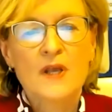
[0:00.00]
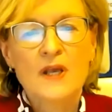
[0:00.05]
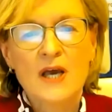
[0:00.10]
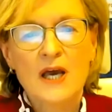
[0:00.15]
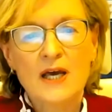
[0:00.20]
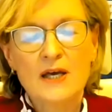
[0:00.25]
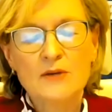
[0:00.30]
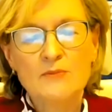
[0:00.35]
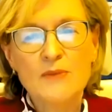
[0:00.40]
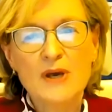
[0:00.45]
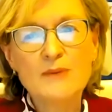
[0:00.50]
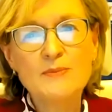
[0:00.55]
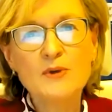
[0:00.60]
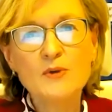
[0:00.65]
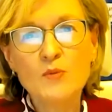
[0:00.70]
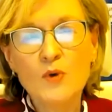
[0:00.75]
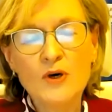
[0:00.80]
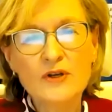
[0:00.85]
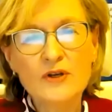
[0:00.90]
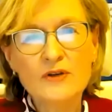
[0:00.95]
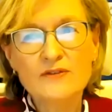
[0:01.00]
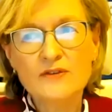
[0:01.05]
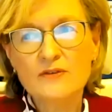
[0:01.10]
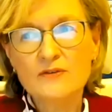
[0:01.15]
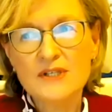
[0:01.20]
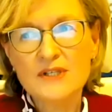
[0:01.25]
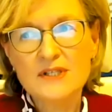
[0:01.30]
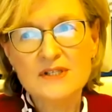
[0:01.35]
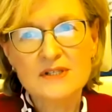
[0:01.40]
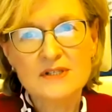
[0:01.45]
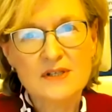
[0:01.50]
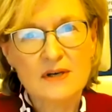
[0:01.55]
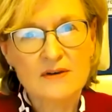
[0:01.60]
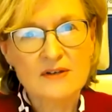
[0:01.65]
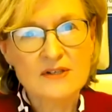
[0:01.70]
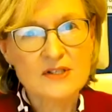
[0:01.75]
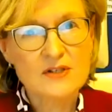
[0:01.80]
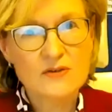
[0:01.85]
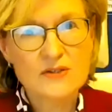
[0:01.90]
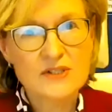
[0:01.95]
And maybe one of the risks are
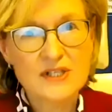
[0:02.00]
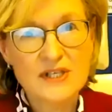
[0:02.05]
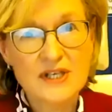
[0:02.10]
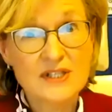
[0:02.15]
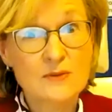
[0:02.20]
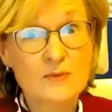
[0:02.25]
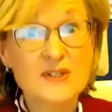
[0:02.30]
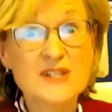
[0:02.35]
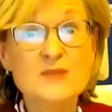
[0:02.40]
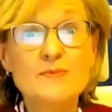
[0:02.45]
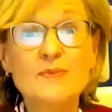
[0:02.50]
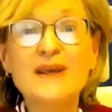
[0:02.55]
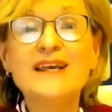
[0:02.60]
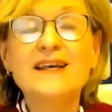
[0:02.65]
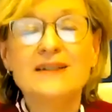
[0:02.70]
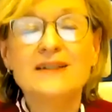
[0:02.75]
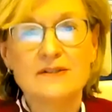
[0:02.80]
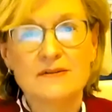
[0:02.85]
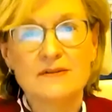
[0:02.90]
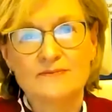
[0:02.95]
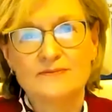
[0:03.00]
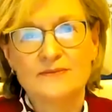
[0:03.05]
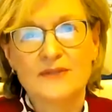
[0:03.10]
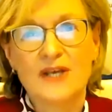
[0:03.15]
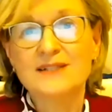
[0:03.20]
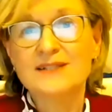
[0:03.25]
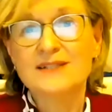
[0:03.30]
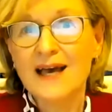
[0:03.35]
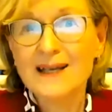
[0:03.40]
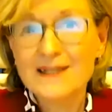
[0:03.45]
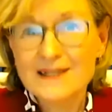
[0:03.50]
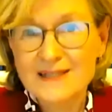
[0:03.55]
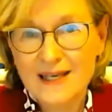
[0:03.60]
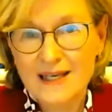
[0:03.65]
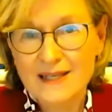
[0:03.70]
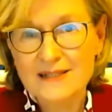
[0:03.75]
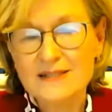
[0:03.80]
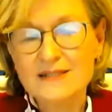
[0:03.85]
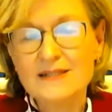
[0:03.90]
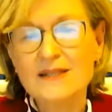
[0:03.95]
associated with speed and
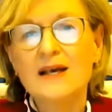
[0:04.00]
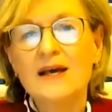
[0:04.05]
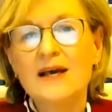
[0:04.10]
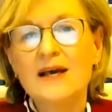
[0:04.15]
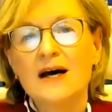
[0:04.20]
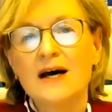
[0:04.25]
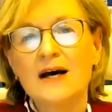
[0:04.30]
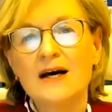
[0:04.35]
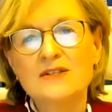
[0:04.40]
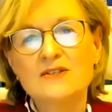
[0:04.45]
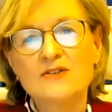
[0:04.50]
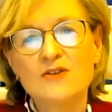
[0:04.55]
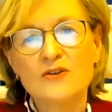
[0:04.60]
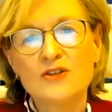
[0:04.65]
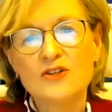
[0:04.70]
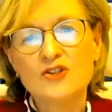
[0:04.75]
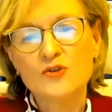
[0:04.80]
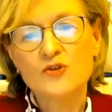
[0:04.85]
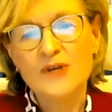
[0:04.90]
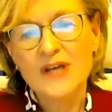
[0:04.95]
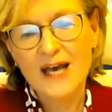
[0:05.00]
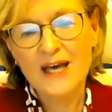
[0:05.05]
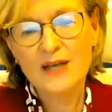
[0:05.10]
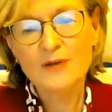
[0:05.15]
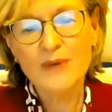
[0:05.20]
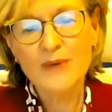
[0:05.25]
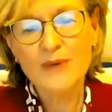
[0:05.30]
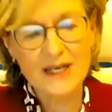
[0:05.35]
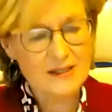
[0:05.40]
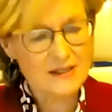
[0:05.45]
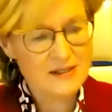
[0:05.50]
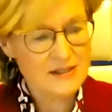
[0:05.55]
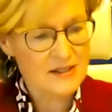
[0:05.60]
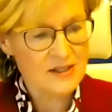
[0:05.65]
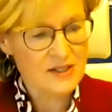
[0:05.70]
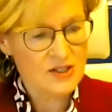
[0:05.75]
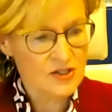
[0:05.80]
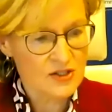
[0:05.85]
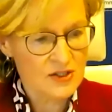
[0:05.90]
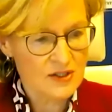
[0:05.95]
access, so that you can make a
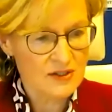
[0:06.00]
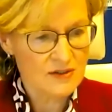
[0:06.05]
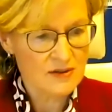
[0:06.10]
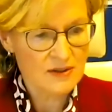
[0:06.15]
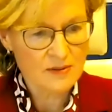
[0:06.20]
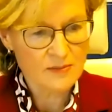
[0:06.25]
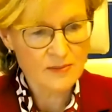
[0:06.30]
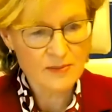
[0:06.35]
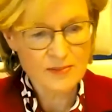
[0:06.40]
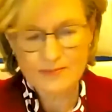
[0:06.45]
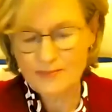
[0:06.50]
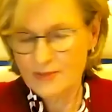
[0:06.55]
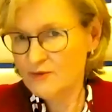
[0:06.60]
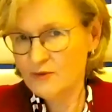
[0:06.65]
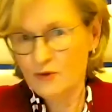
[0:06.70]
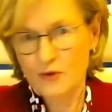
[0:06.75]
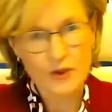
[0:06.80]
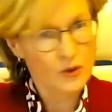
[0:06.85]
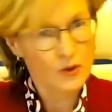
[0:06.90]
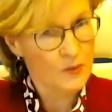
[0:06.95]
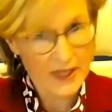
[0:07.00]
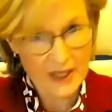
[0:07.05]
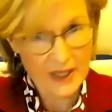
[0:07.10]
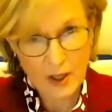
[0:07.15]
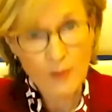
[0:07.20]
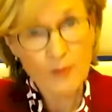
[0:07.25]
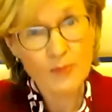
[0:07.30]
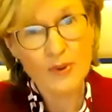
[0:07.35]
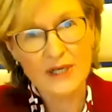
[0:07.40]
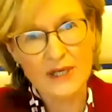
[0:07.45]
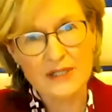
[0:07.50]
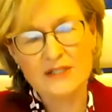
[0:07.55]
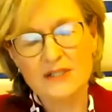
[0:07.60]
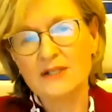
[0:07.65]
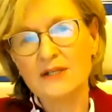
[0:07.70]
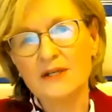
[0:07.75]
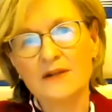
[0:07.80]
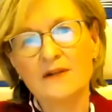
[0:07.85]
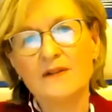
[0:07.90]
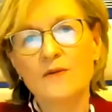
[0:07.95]
decision before you wake up
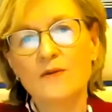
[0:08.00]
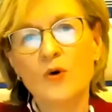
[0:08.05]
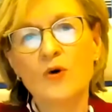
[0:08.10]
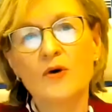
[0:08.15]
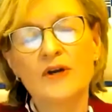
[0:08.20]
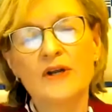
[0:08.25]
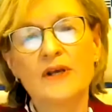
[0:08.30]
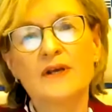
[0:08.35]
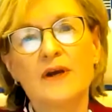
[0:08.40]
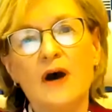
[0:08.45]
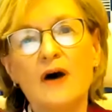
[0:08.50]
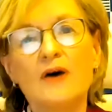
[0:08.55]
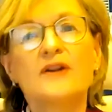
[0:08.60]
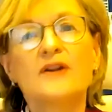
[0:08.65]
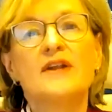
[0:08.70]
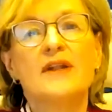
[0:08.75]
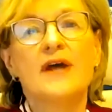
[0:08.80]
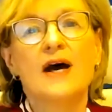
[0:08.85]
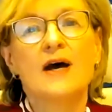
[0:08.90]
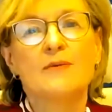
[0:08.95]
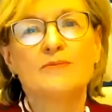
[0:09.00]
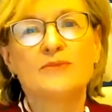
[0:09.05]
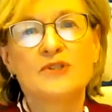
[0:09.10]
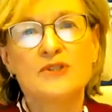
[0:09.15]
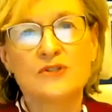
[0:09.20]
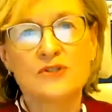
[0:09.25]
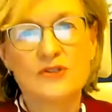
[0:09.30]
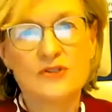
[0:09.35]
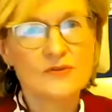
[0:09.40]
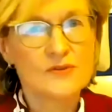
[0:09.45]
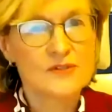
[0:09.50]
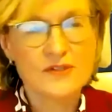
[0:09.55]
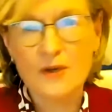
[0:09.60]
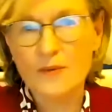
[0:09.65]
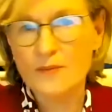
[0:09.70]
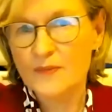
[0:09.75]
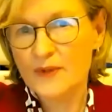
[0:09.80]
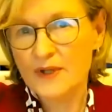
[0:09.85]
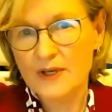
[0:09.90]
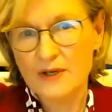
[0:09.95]
practically in the morning on an app to do
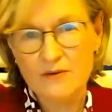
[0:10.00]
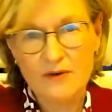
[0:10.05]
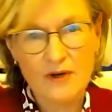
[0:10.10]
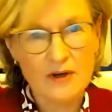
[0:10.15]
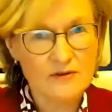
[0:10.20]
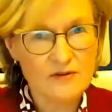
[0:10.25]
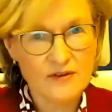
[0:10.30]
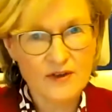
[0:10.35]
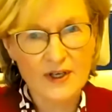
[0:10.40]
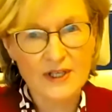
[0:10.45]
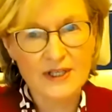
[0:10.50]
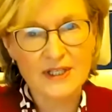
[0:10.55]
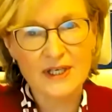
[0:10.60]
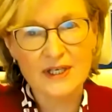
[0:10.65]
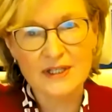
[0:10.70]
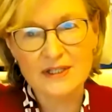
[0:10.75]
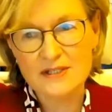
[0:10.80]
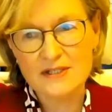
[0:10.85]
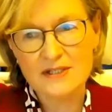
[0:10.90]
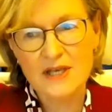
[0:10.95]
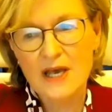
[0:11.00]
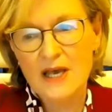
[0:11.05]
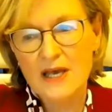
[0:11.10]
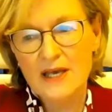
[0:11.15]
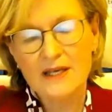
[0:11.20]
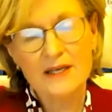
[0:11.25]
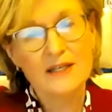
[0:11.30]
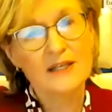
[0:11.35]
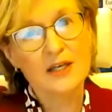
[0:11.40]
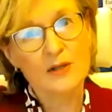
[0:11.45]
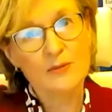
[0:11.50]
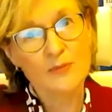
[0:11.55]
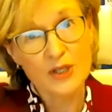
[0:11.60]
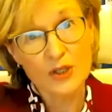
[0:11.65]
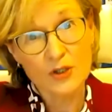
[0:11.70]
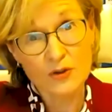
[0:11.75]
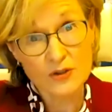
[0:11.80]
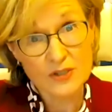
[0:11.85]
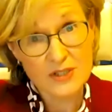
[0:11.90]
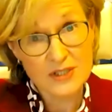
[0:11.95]
something around finance. It can be a
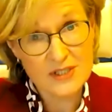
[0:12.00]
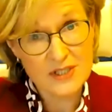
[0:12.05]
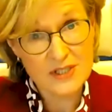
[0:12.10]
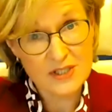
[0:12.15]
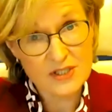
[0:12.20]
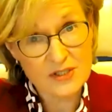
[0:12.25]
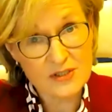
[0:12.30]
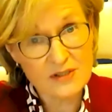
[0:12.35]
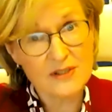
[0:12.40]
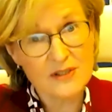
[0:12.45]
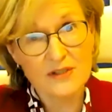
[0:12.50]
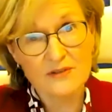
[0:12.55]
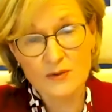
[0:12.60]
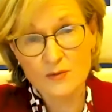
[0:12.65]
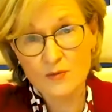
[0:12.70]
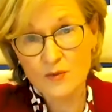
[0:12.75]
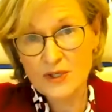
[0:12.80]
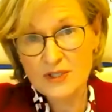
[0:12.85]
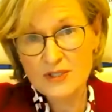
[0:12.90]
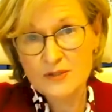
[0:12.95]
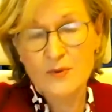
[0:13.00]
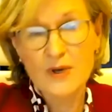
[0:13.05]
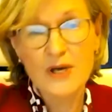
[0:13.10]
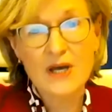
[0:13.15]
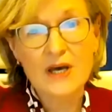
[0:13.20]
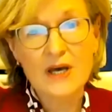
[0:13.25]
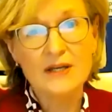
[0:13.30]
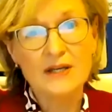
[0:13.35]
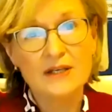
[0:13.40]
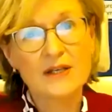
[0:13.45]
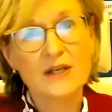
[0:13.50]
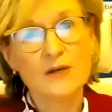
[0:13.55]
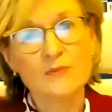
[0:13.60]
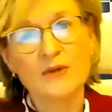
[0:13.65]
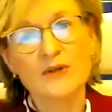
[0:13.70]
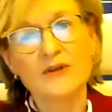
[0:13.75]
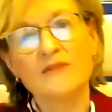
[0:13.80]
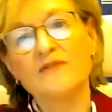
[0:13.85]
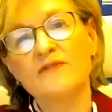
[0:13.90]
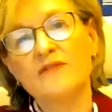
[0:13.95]
good decision if it works well. It can
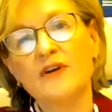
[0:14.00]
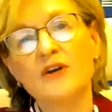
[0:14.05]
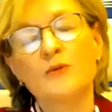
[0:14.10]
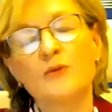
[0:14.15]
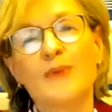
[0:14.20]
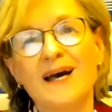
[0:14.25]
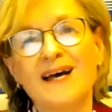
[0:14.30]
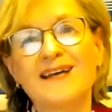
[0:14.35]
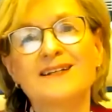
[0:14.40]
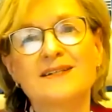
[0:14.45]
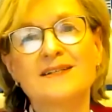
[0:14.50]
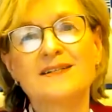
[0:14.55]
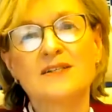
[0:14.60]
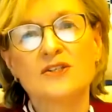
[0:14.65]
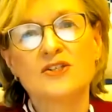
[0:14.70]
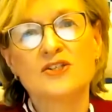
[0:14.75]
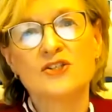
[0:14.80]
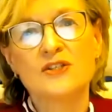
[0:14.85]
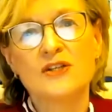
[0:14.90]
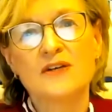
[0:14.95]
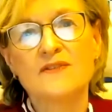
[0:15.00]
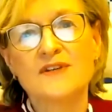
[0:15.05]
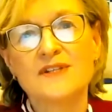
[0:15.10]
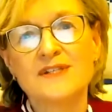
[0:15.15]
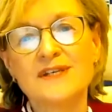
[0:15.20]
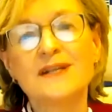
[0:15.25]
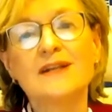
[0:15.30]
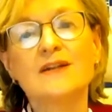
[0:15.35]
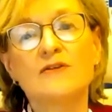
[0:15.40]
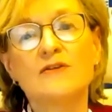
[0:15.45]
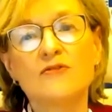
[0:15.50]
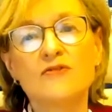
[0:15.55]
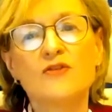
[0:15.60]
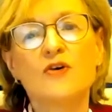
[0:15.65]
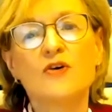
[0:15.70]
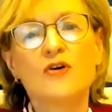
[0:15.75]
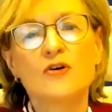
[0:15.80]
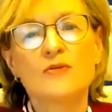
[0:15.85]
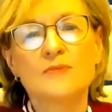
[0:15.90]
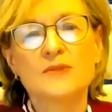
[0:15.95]
be a very bad decision if it's
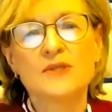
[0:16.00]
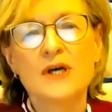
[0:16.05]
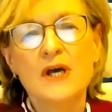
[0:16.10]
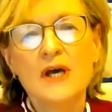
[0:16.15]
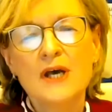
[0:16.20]
ill-informed.